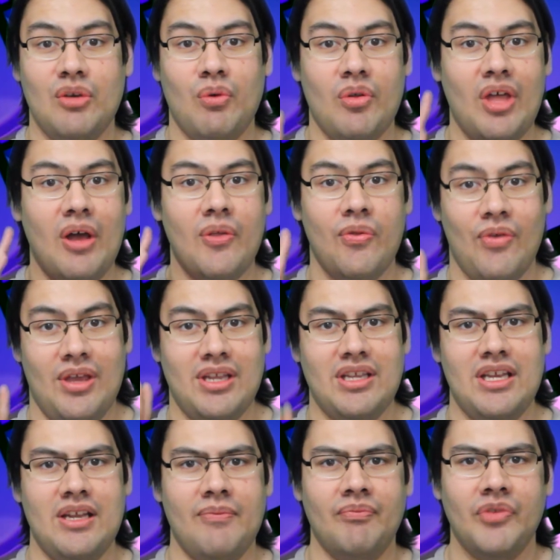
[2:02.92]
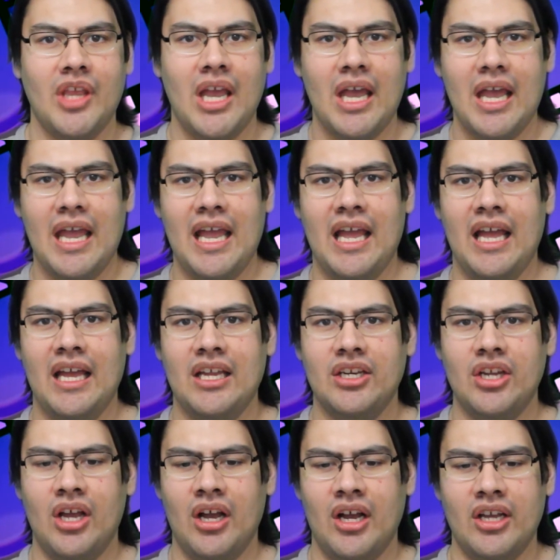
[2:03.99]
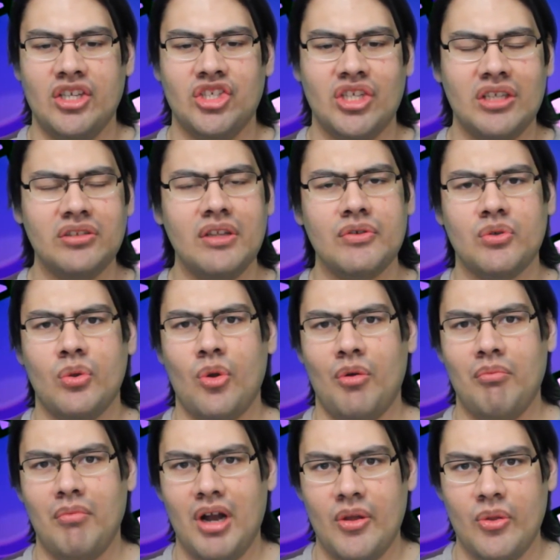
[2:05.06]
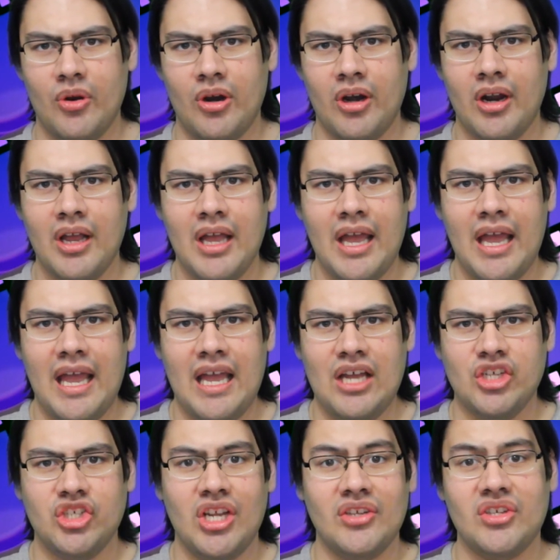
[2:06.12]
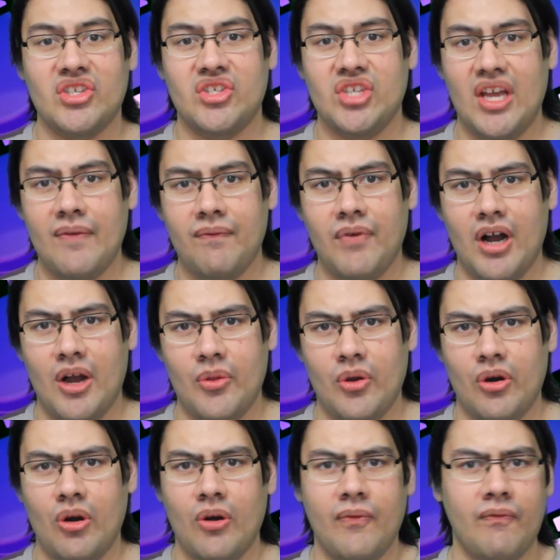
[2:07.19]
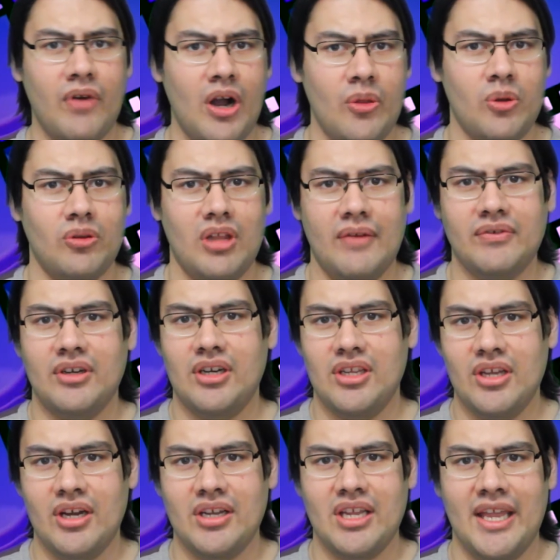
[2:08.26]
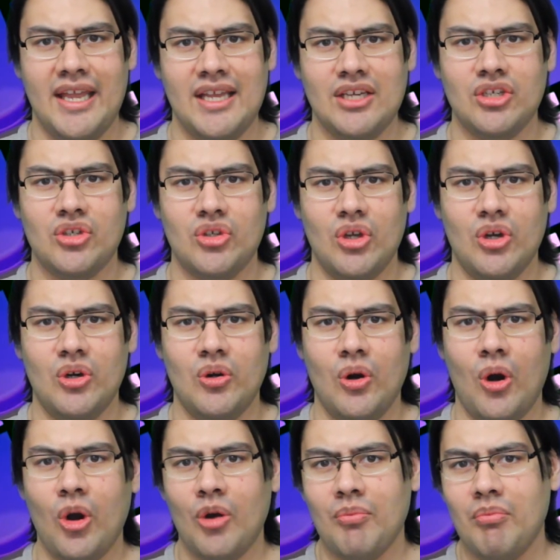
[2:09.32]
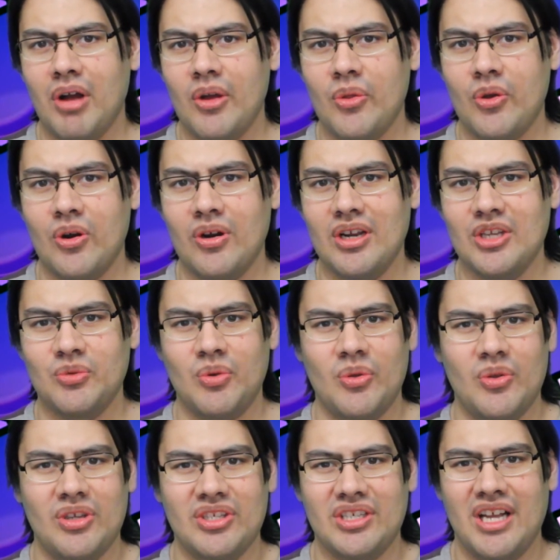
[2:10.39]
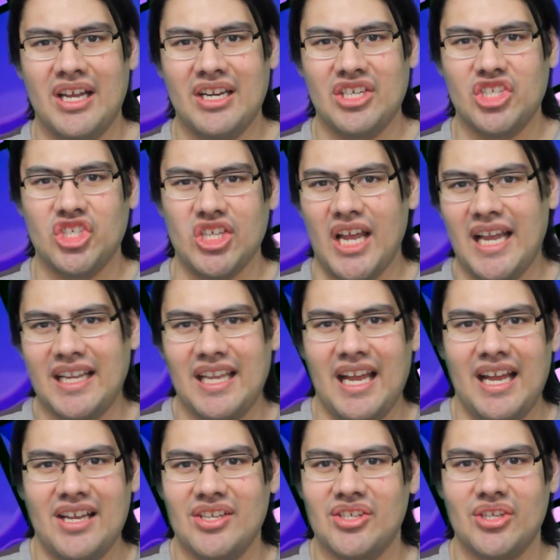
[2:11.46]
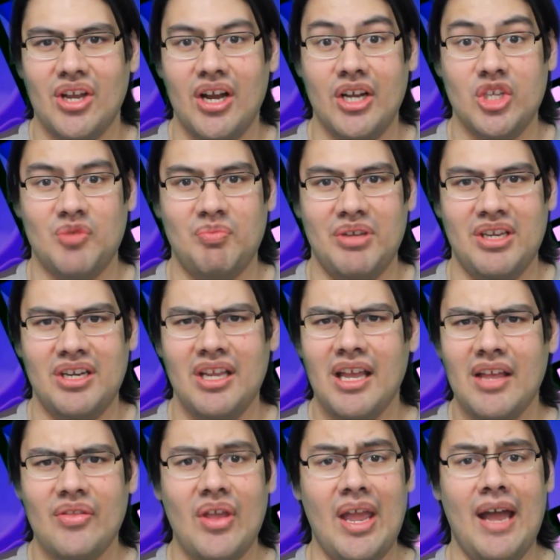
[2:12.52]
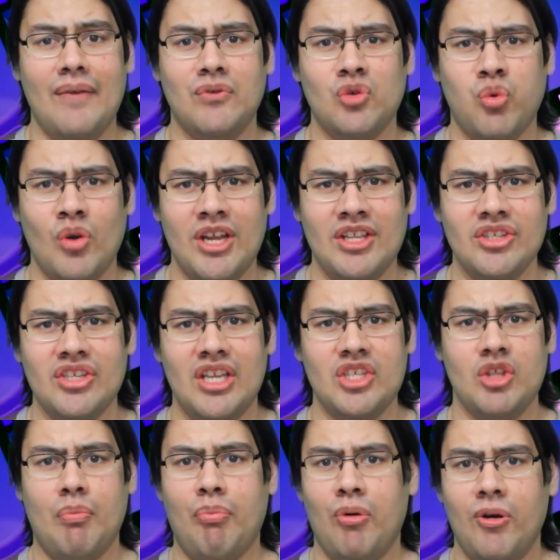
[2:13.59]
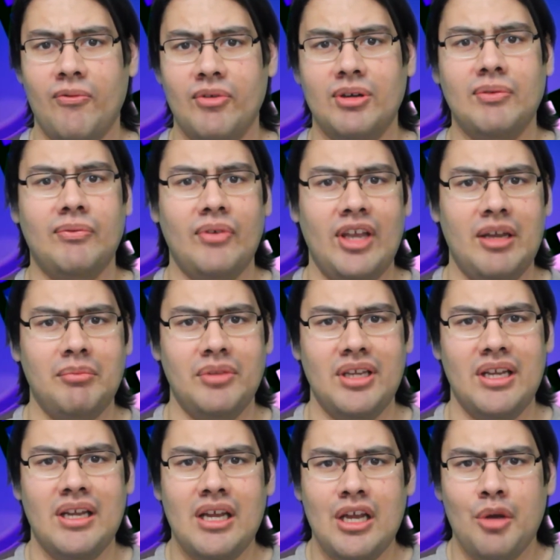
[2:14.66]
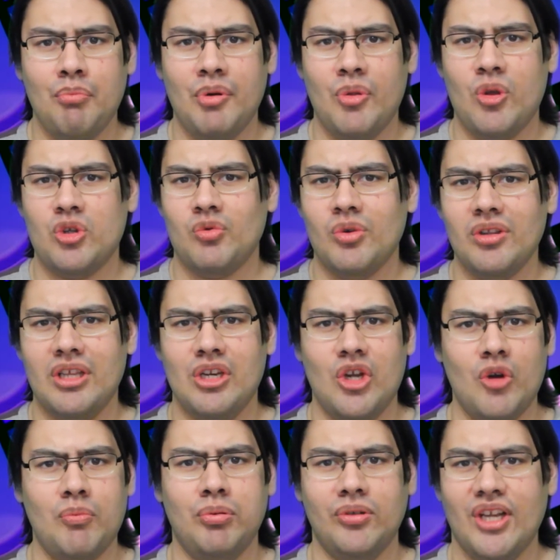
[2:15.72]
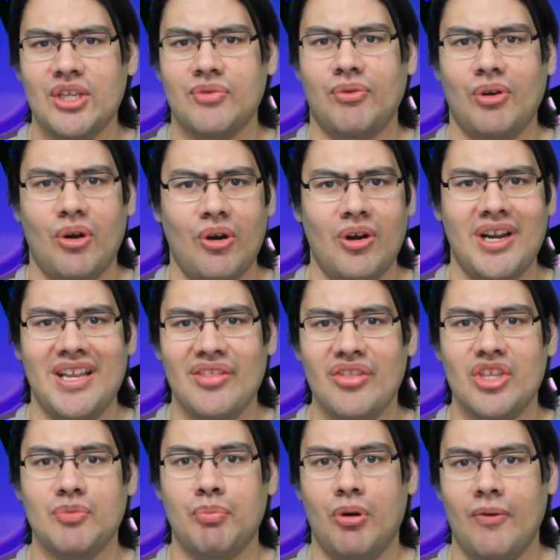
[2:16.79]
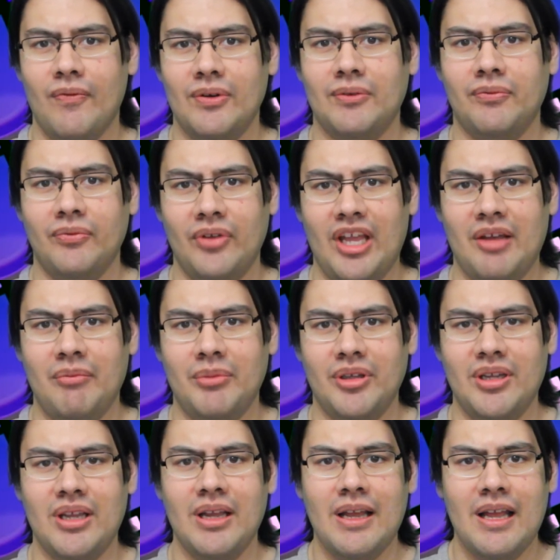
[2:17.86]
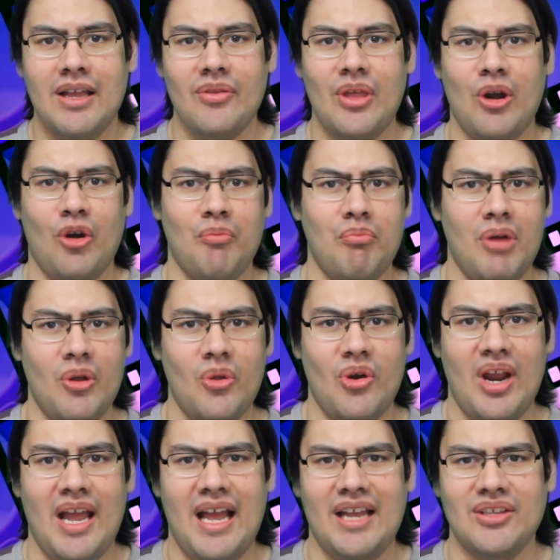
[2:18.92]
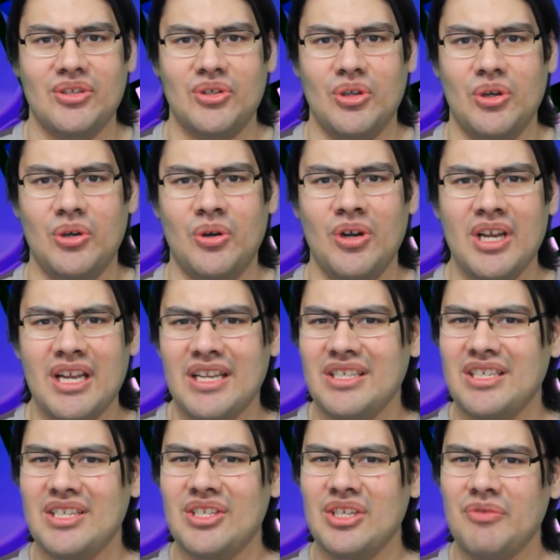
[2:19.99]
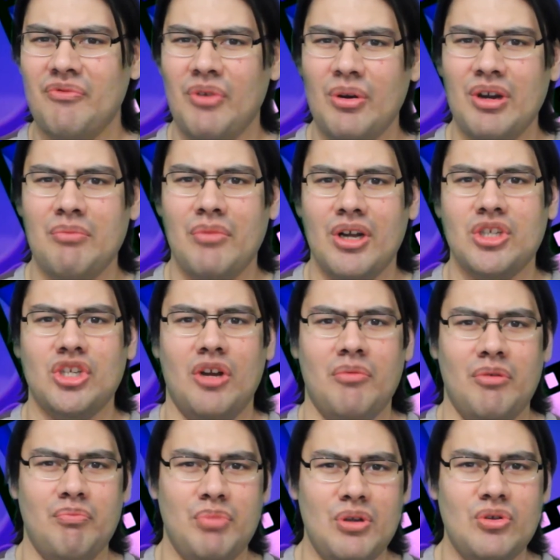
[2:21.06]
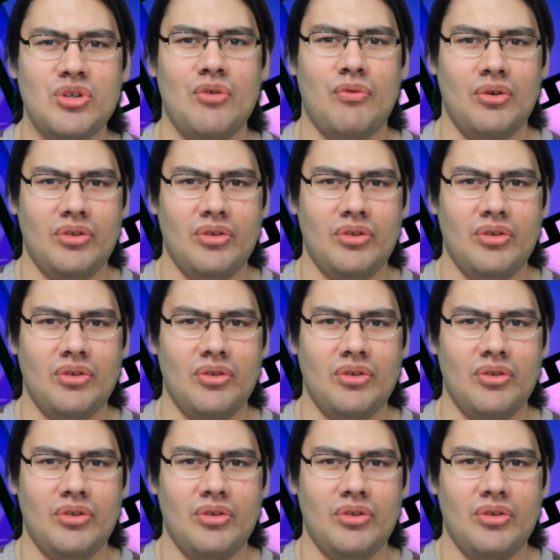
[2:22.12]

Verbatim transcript: it without thinking. And uh, she lives with her mother, and she has a stepfather. Her father left at a young age, so her mother is with this kind of jackass husband. They have twins. It's the perfect family. But there's really no place for her in this perfect family that her mother has. So she's in very much an abusive